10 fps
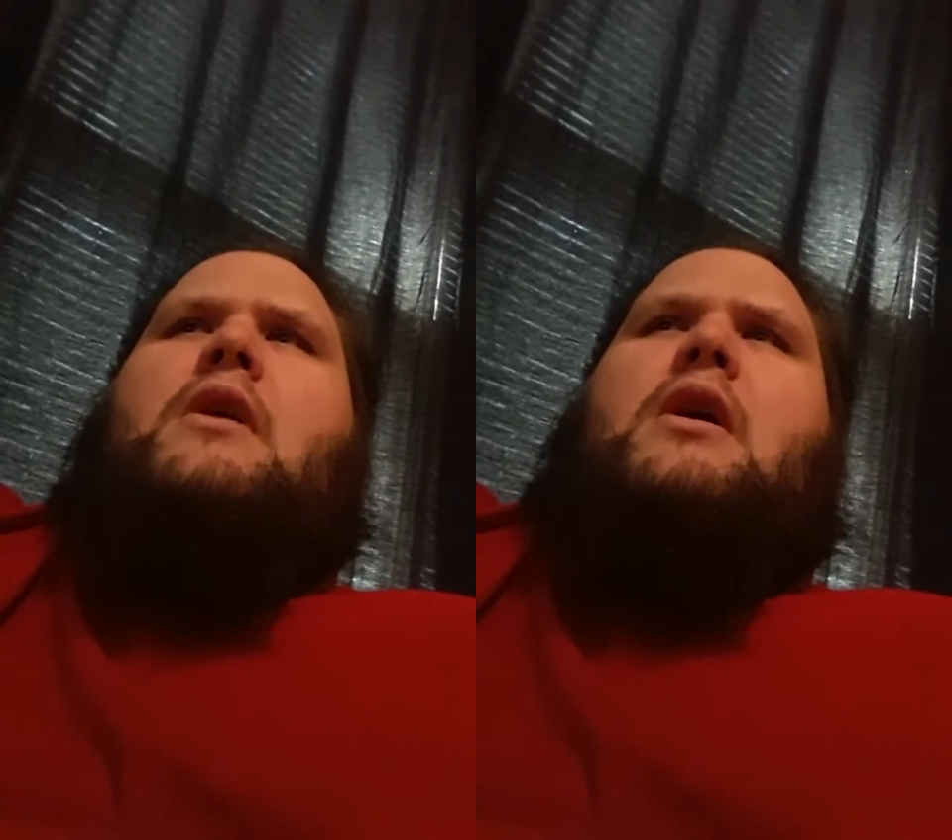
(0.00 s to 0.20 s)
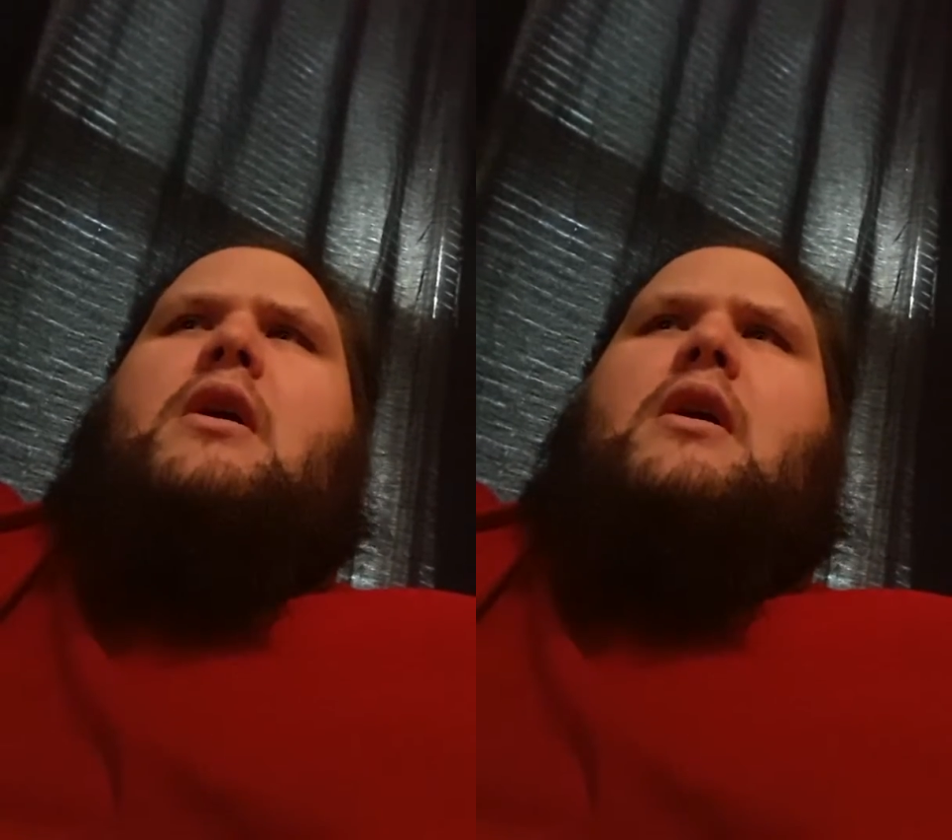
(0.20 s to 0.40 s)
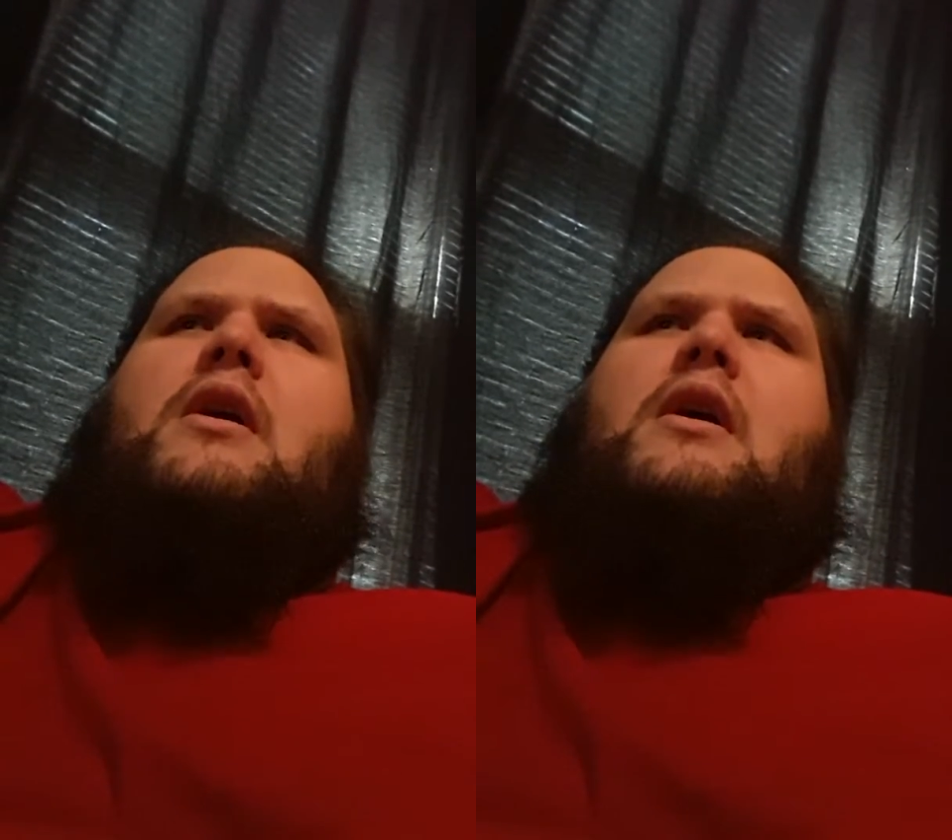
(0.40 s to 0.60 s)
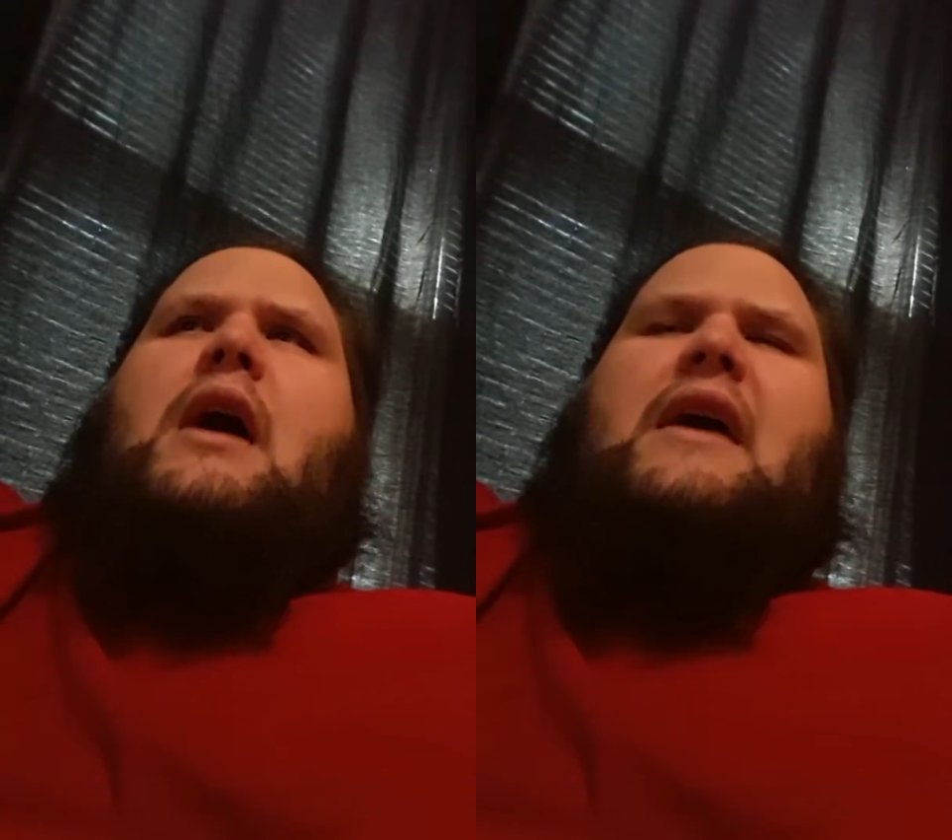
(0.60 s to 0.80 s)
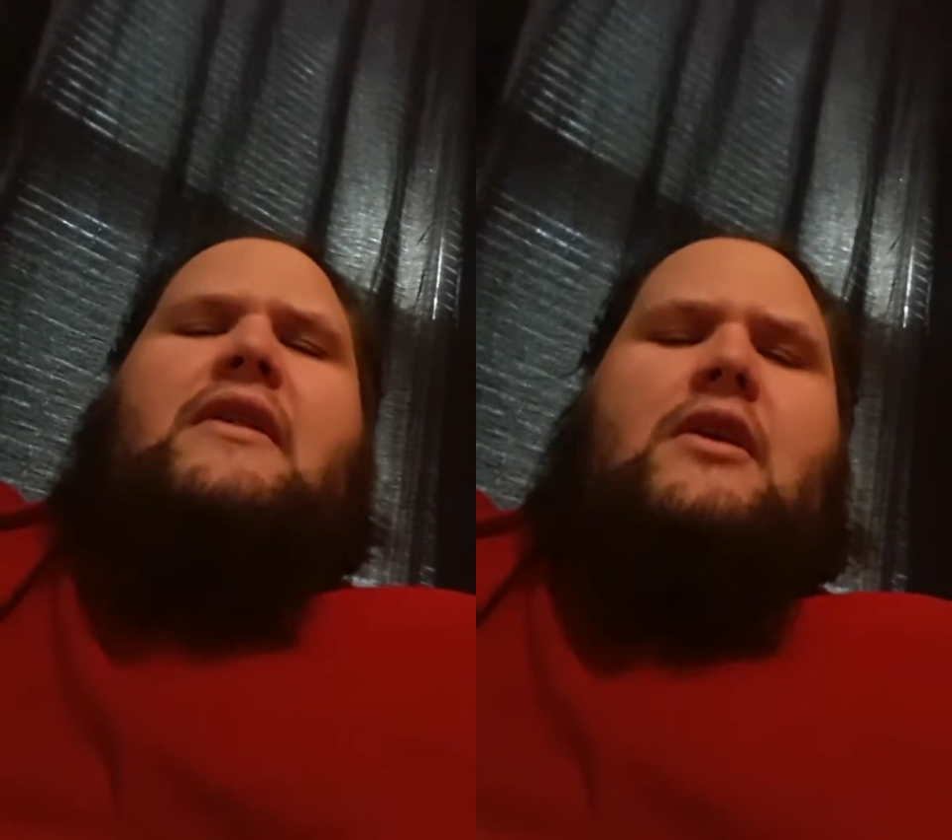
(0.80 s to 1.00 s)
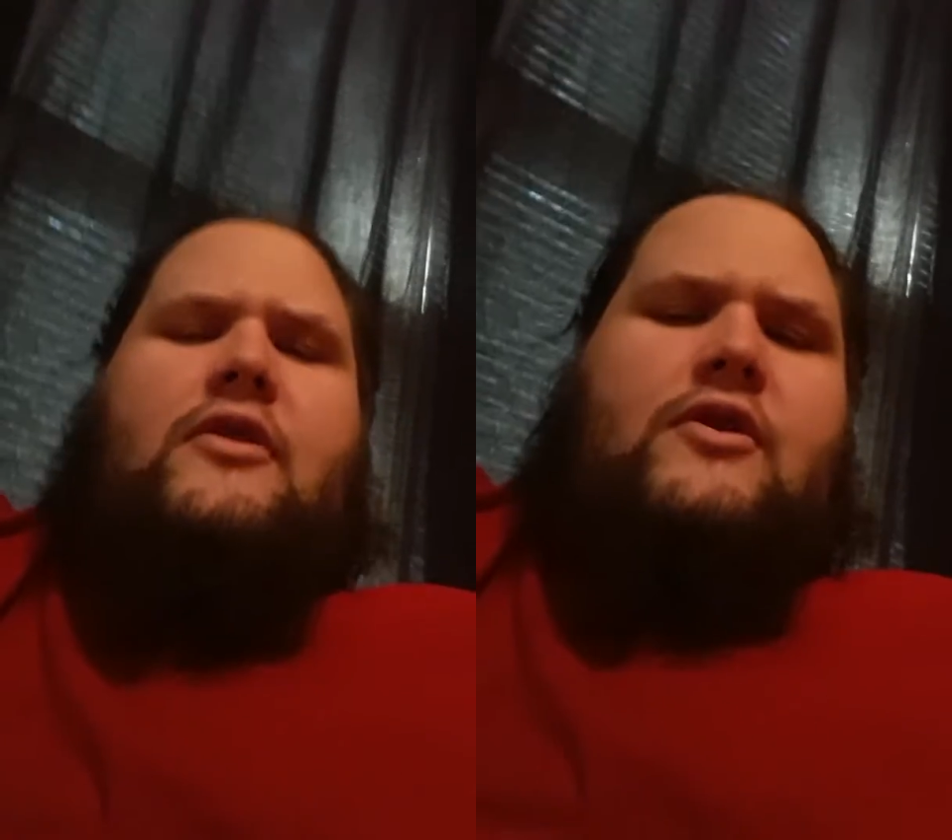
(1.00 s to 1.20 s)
I think